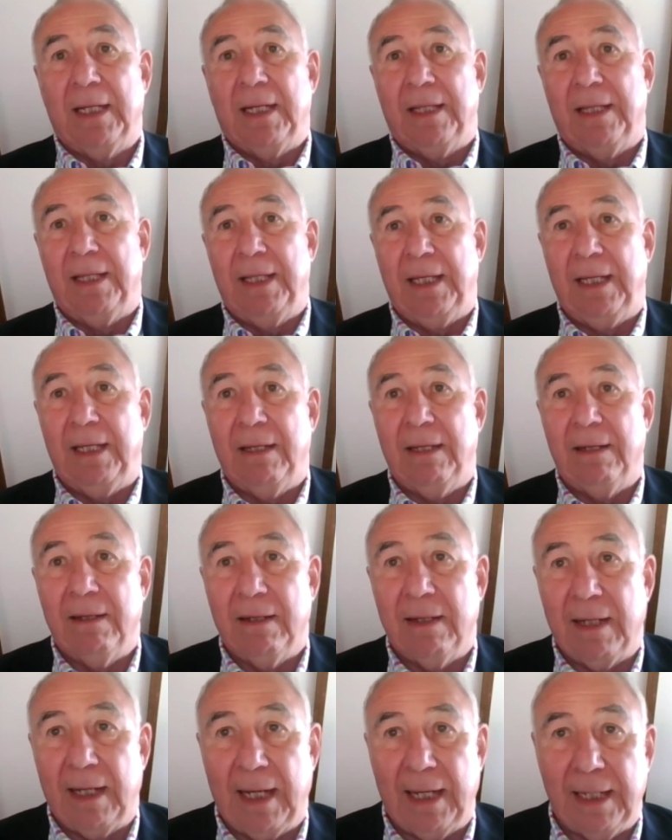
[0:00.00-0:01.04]
The
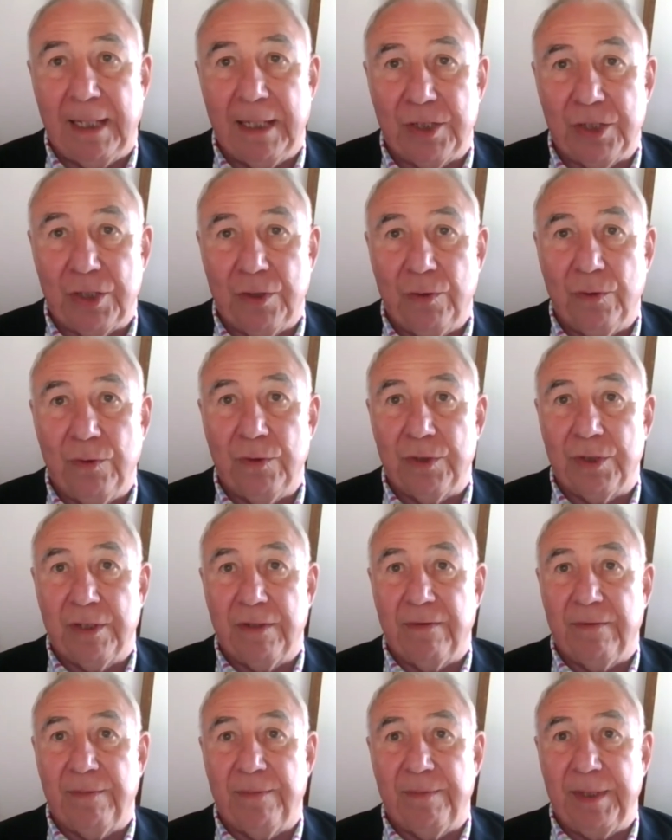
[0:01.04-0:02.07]
anchor stores
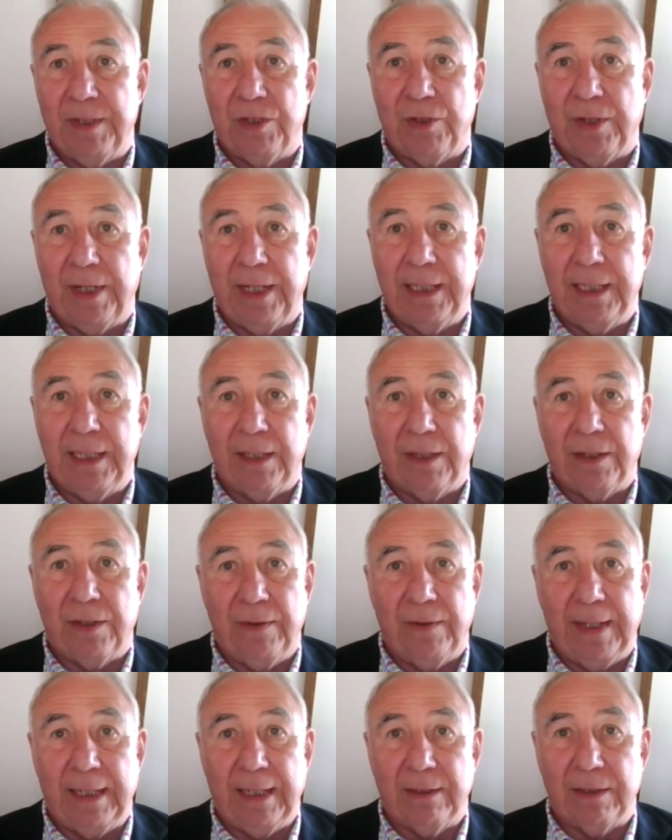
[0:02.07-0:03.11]
have been trading
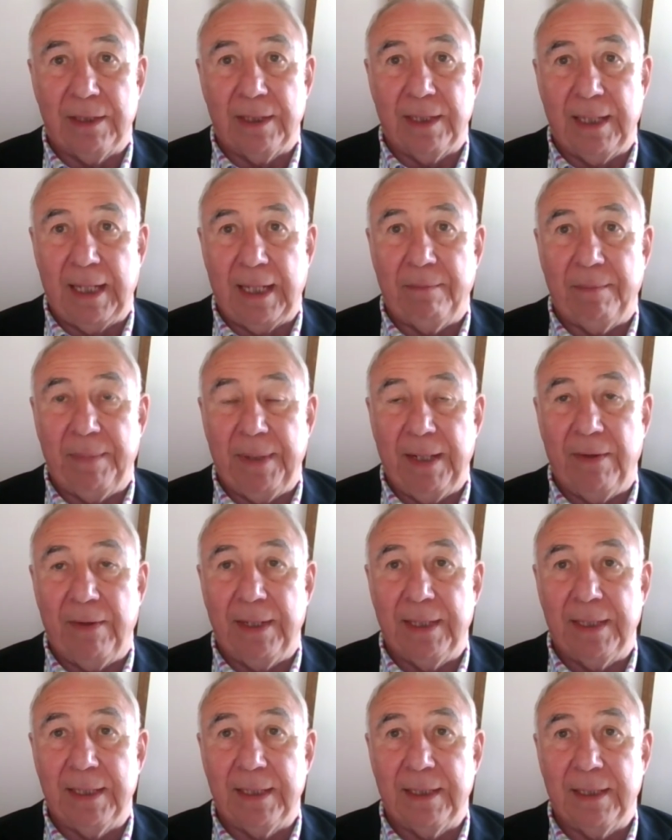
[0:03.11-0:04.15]
throughout that
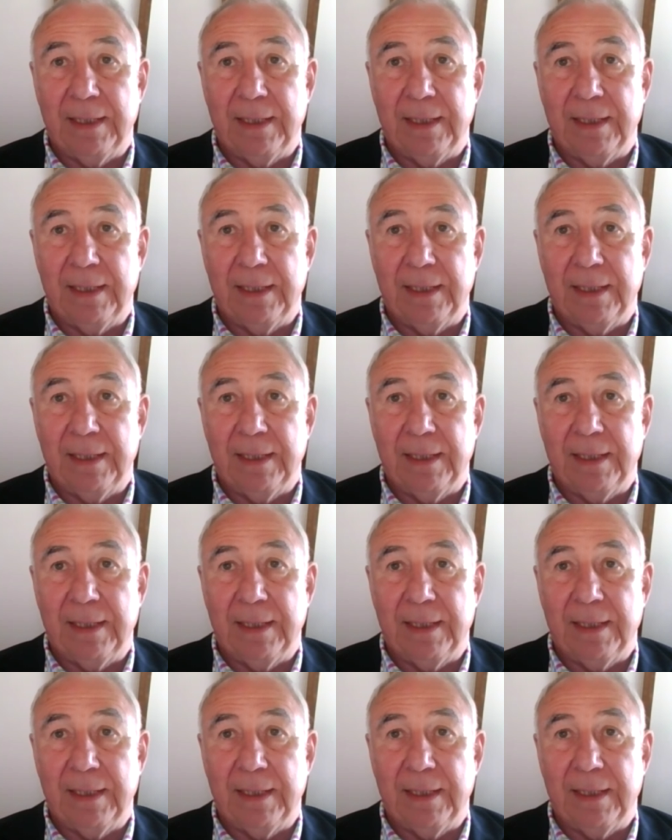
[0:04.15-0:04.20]
period,